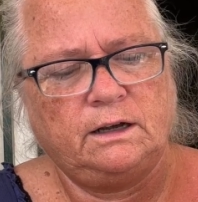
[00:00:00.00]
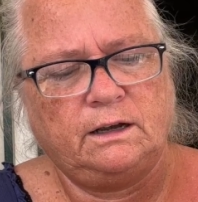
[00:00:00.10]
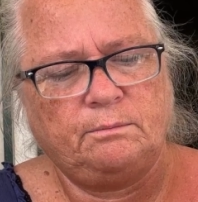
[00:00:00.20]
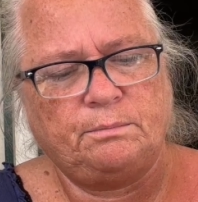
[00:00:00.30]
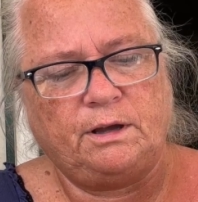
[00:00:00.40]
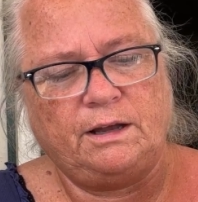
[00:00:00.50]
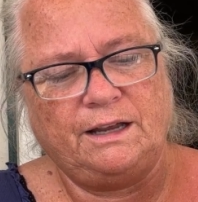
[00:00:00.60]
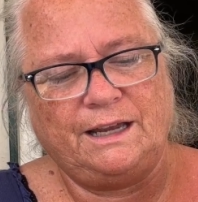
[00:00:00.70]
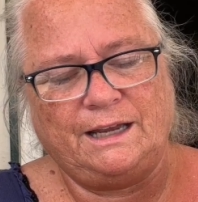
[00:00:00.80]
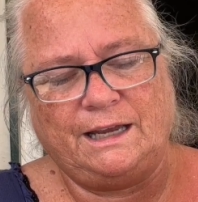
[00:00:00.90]
But
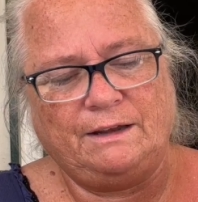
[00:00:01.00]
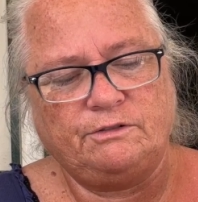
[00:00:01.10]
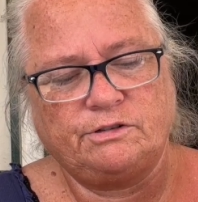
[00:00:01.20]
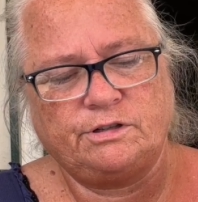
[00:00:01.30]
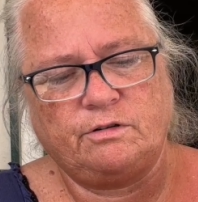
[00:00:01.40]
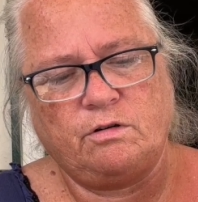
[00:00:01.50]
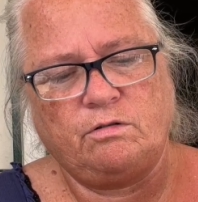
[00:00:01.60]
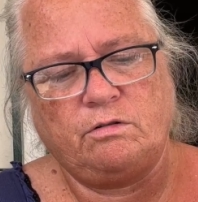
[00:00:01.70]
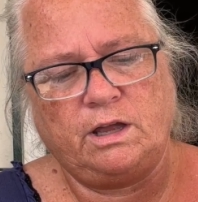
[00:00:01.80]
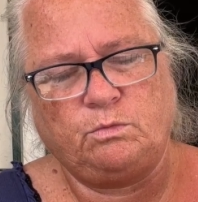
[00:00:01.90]
even
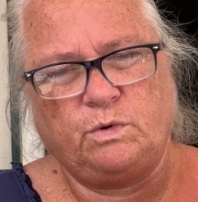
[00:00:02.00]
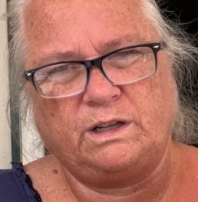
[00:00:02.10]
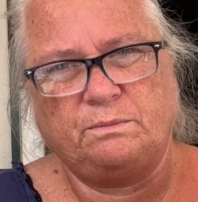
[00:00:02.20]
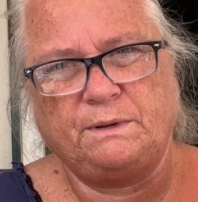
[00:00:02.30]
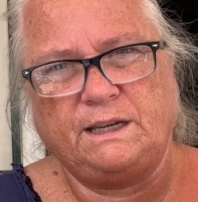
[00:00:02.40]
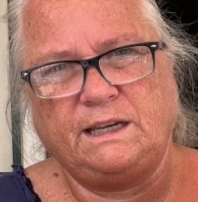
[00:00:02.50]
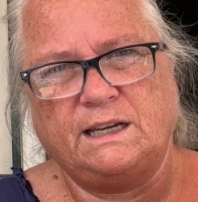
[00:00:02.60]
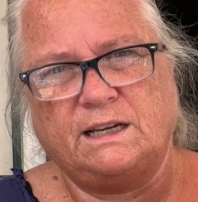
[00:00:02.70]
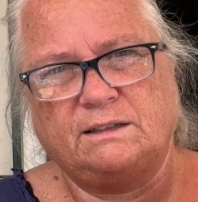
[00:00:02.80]
so, it will be